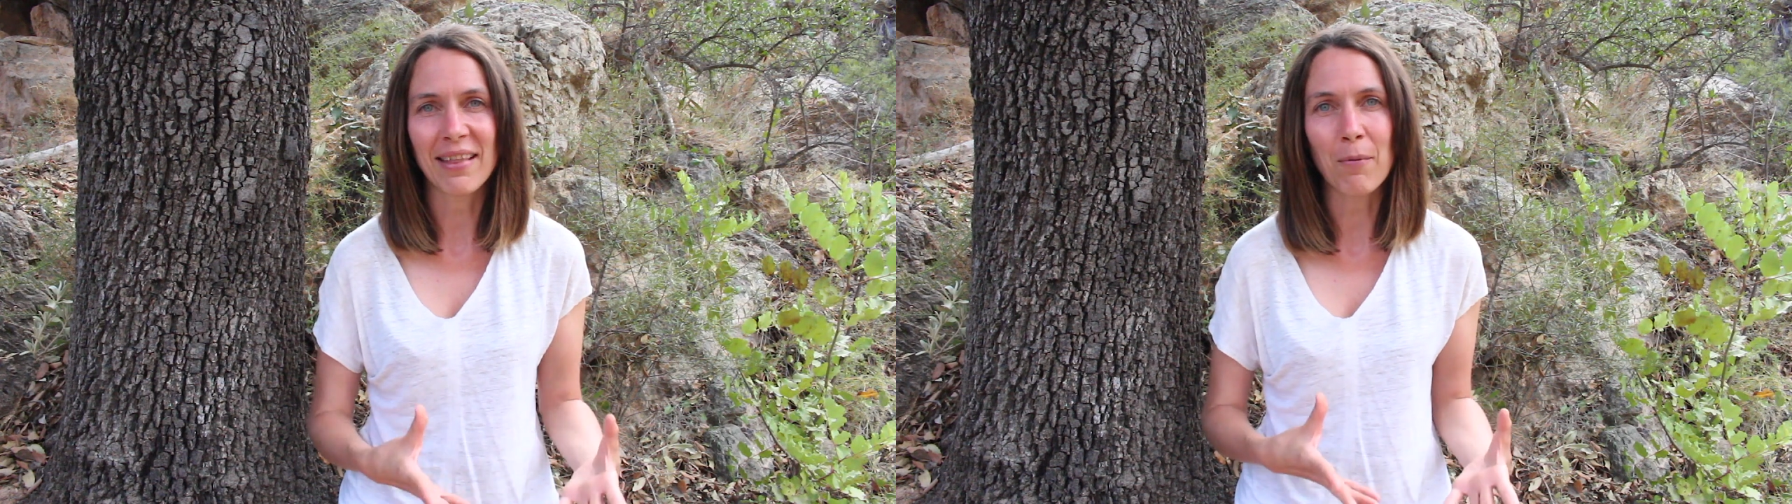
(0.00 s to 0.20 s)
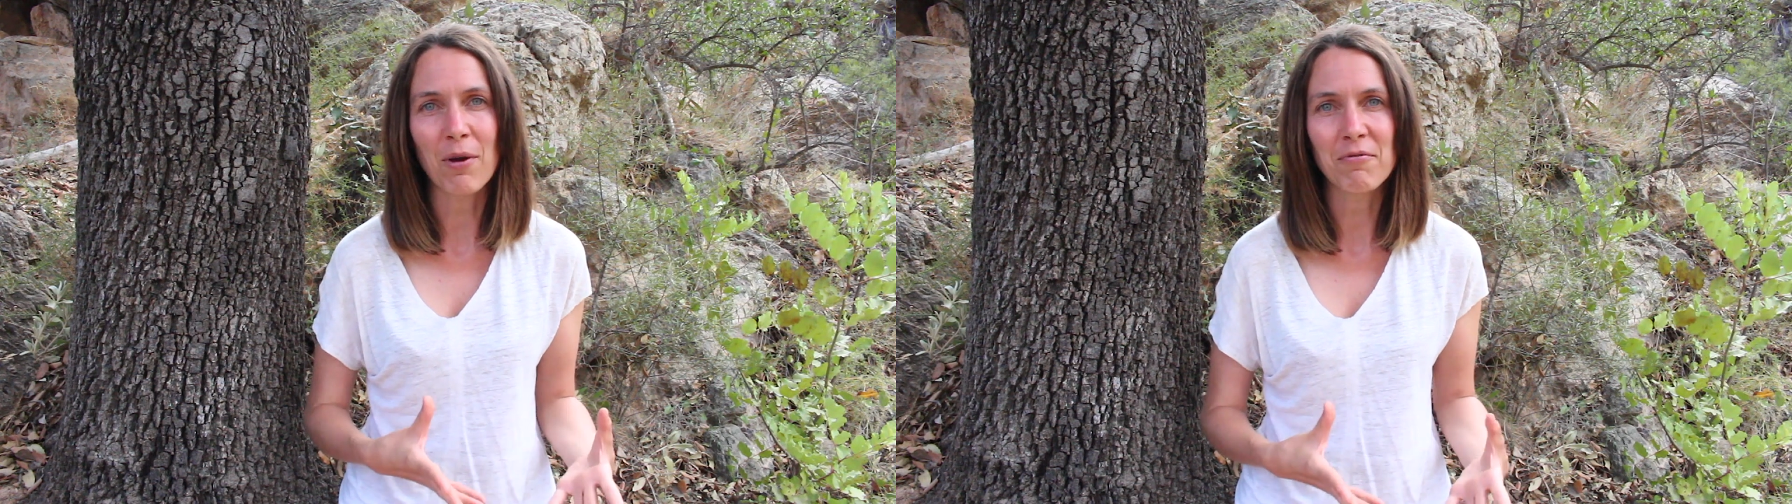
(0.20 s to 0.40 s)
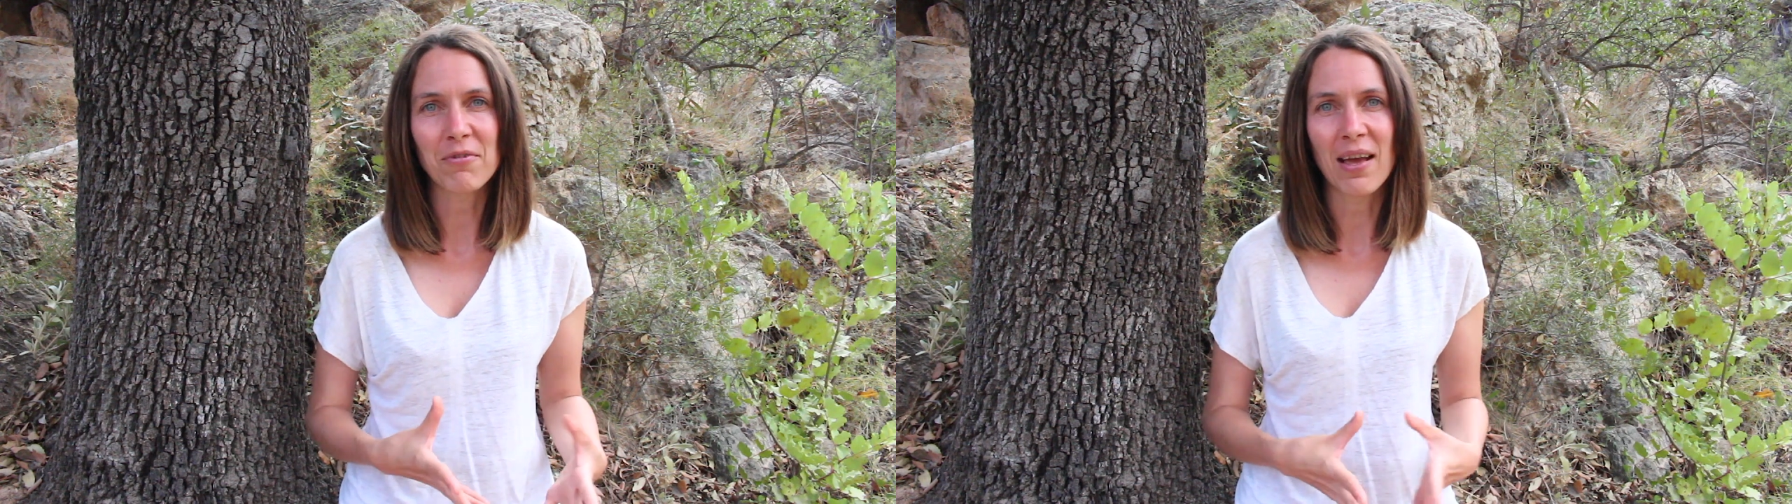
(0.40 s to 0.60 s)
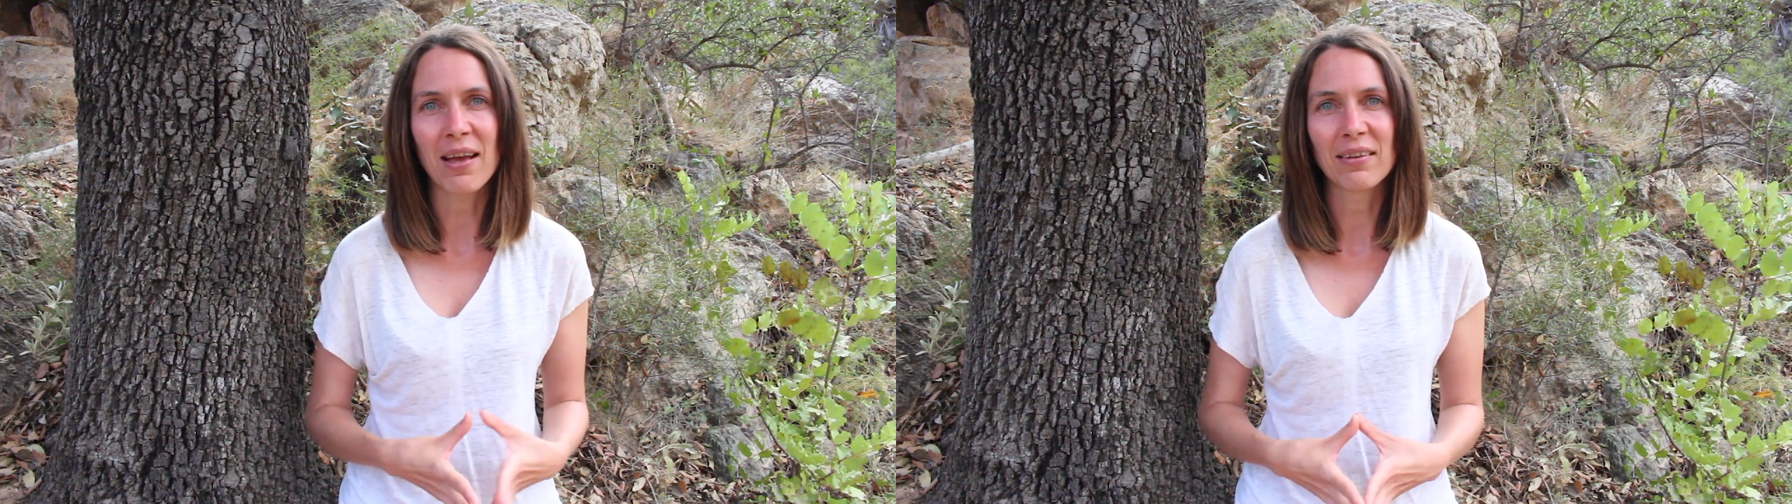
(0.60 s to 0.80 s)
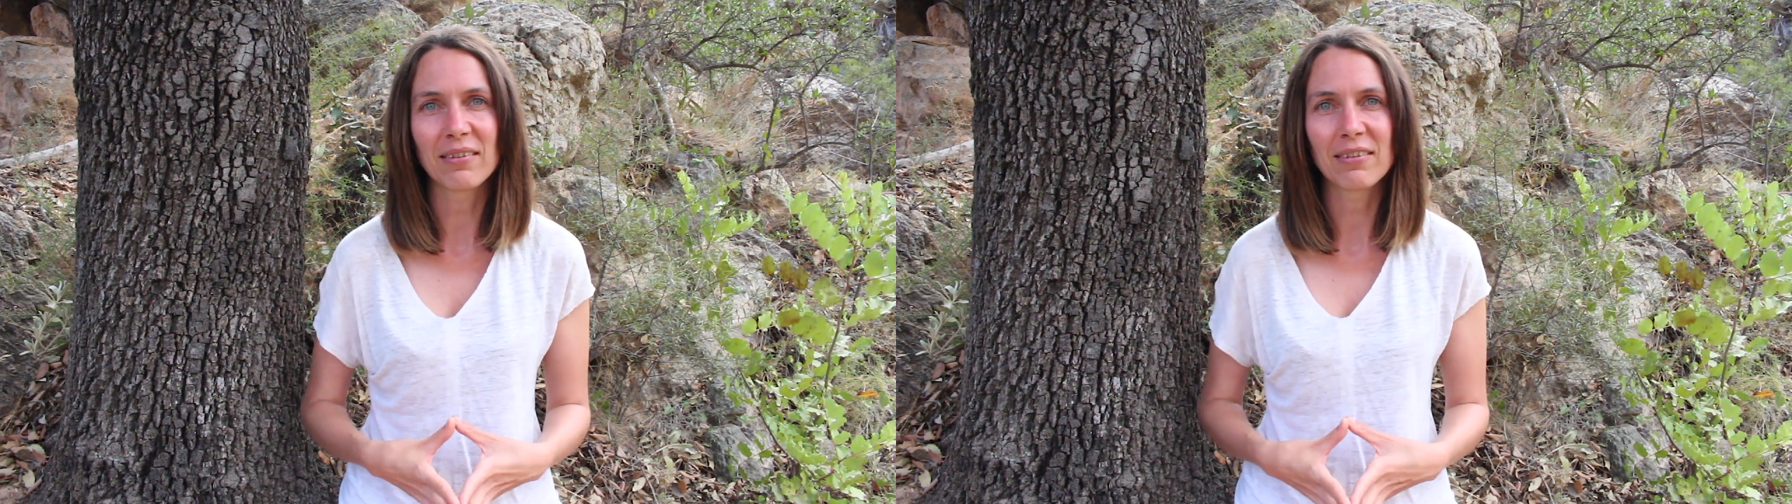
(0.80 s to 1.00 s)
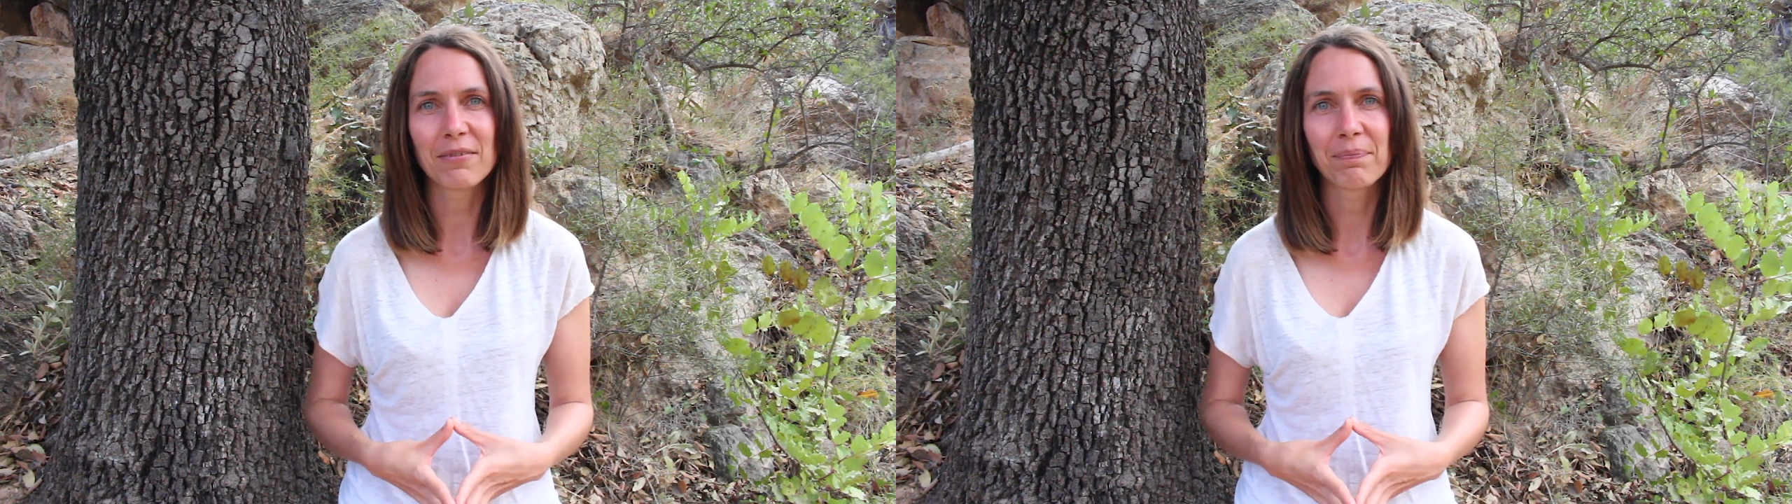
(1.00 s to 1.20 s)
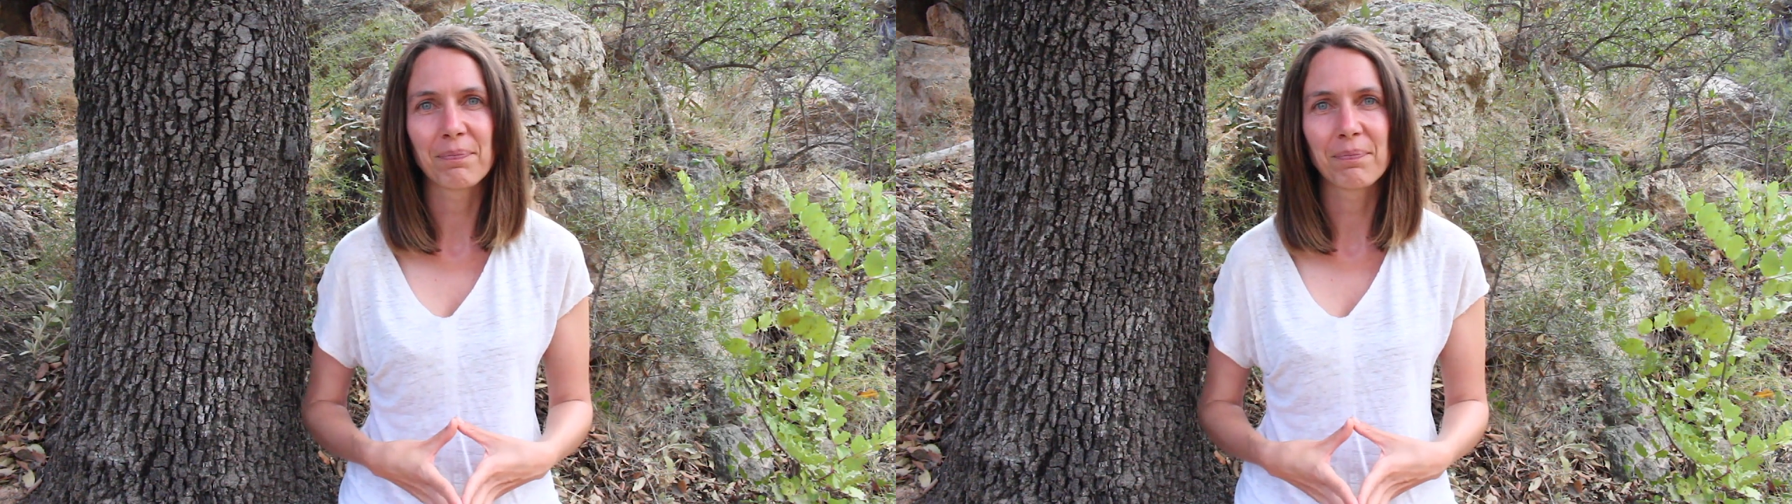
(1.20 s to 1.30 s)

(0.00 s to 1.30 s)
that one first.